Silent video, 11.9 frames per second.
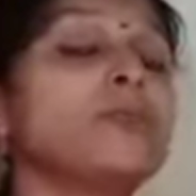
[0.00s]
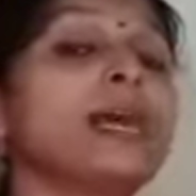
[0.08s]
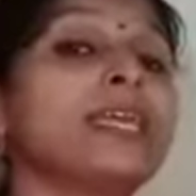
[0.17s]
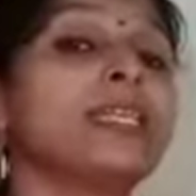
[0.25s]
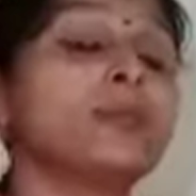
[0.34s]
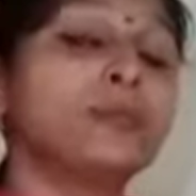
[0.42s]

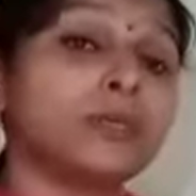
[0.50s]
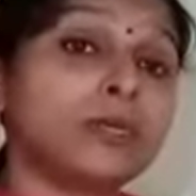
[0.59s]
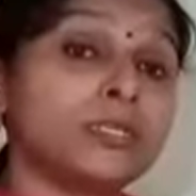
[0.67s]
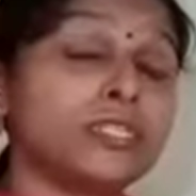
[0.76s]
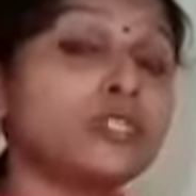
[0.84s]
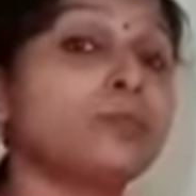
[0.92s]
by the
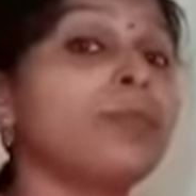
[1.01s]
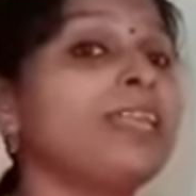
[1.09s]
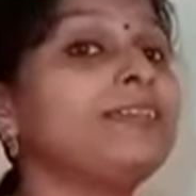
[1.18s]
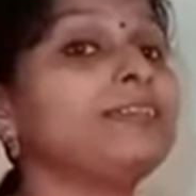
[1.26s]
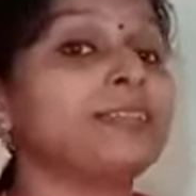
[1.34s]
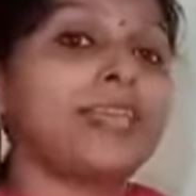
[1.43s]
birds to
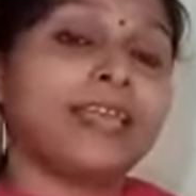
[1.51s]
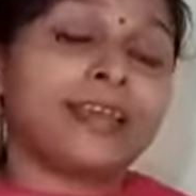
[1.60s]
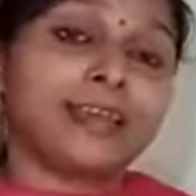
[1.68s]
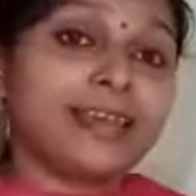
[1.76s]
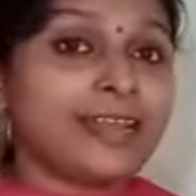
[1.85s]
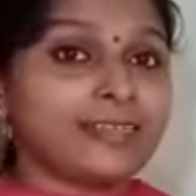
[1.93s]
build
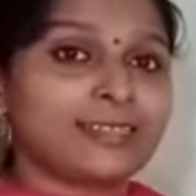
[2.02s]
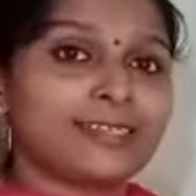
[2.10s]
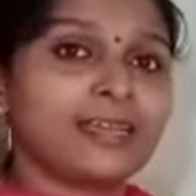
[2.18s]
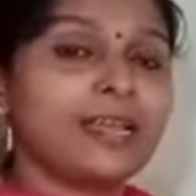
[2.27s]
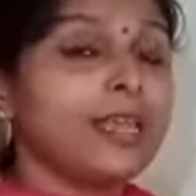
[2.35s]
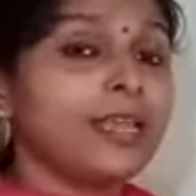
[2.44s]
their
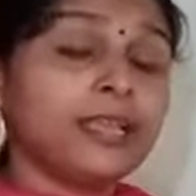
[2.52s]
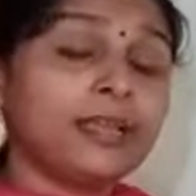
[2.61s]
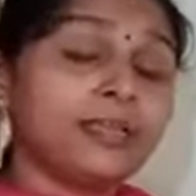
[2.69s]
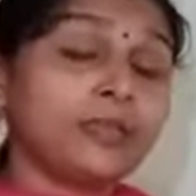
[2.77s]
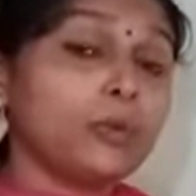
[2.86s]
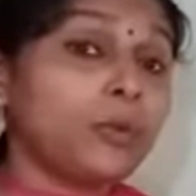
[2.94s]
nest.
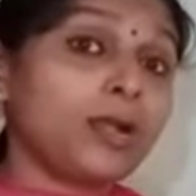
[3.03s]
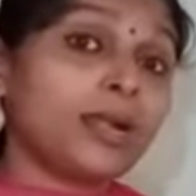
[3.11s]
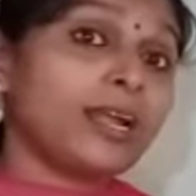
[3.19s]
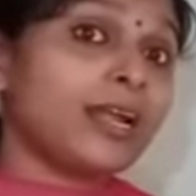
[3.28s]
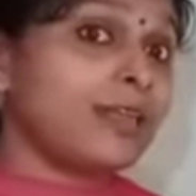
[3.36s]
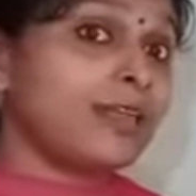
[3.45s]
You
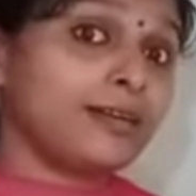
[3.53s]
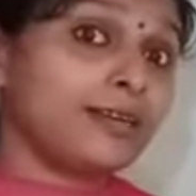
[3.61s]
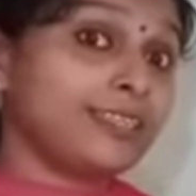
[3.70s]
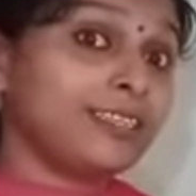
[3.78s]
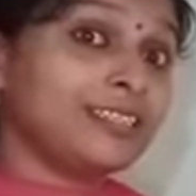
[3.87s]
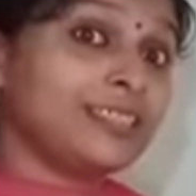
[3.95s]
already
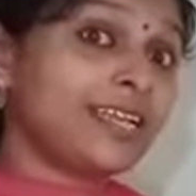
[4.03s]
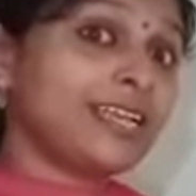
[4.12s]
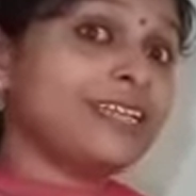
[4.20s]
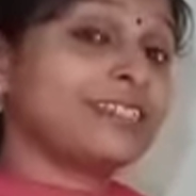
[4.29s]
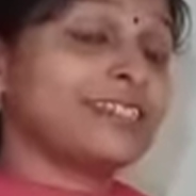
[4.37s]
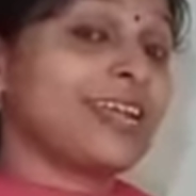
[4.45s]
learned in the
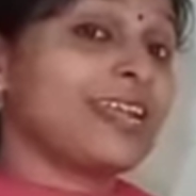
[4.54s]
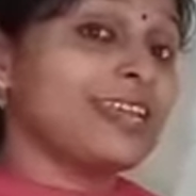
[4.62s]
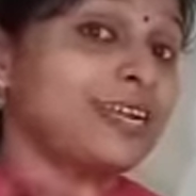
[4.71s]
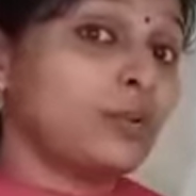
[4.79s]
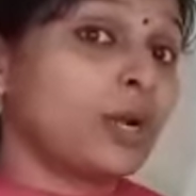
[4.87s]
second standard